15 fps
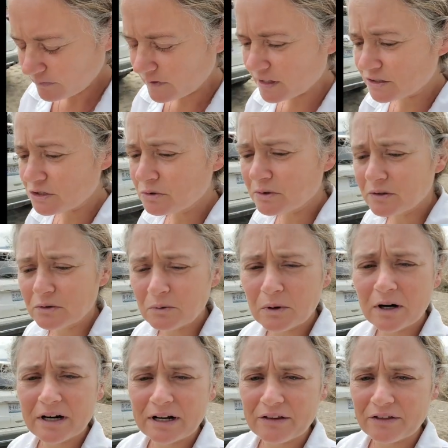doing the
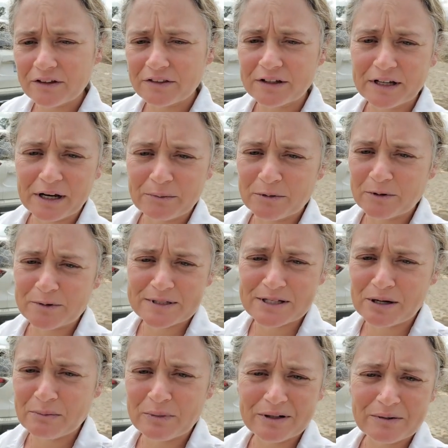work. I thought the camera was
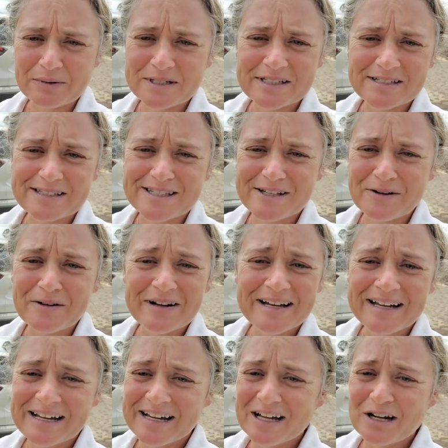on, but it wasn't, so
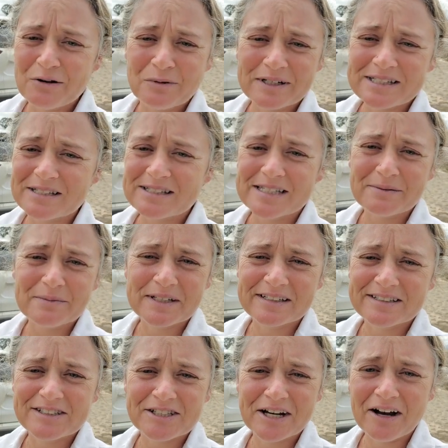it wasn't something to
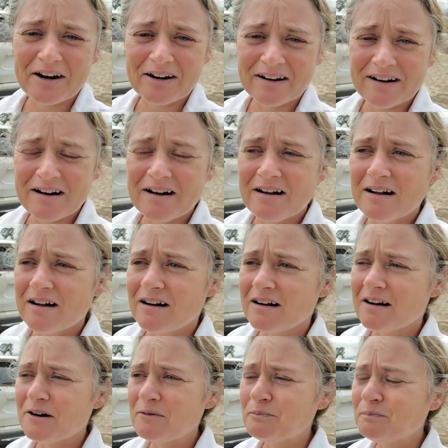share.
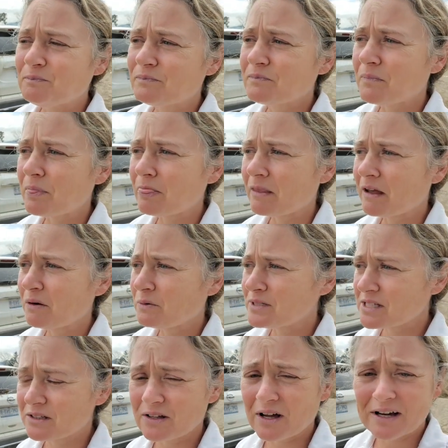There was
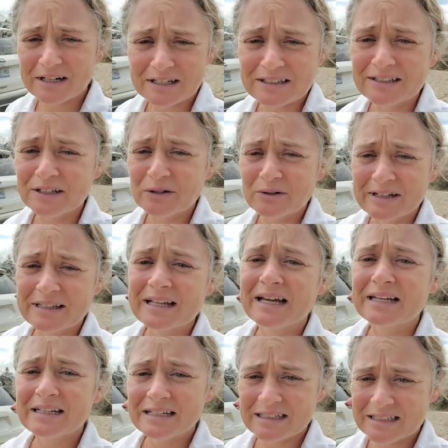a lot of clearing that
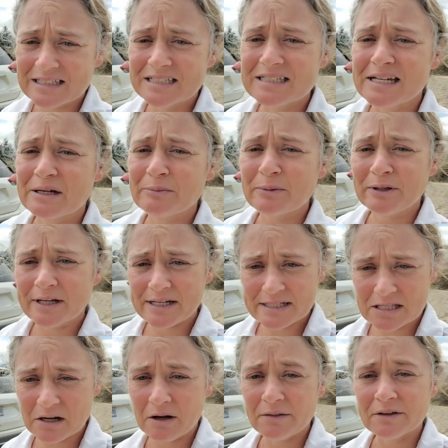needed to take place
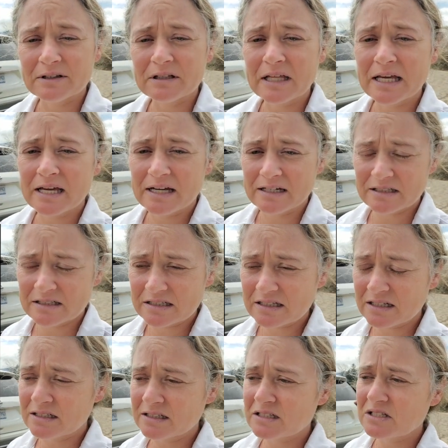on the land,
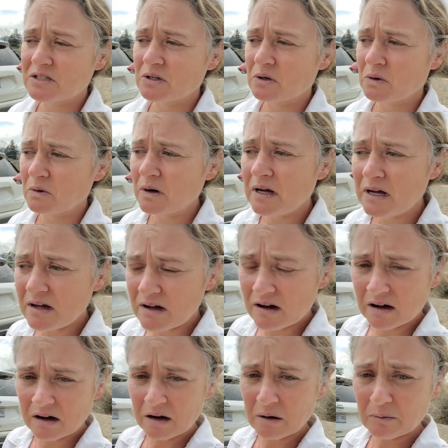and so
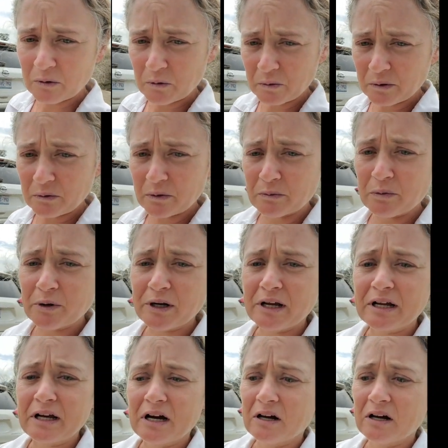we were bringing a